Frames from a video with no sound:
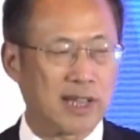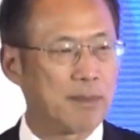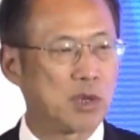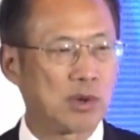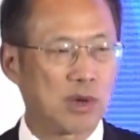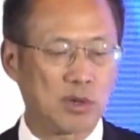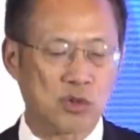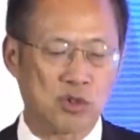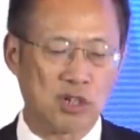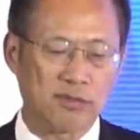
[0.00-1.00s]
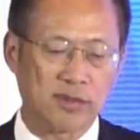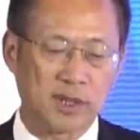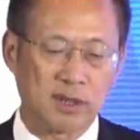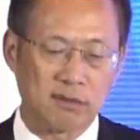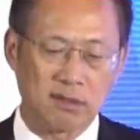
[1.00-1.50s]
temperature shift
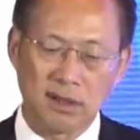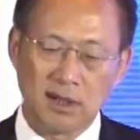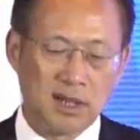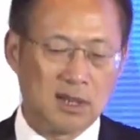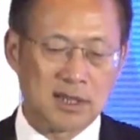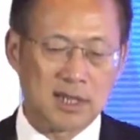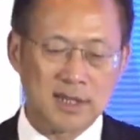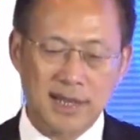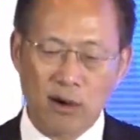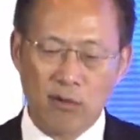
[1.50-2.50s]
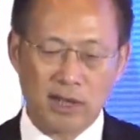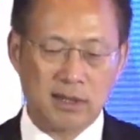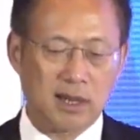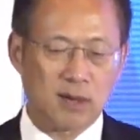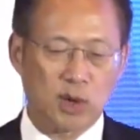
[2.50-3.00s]
the insect
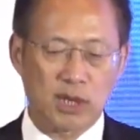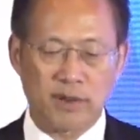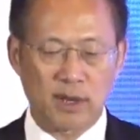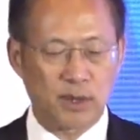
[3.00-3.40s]
vector, whatever.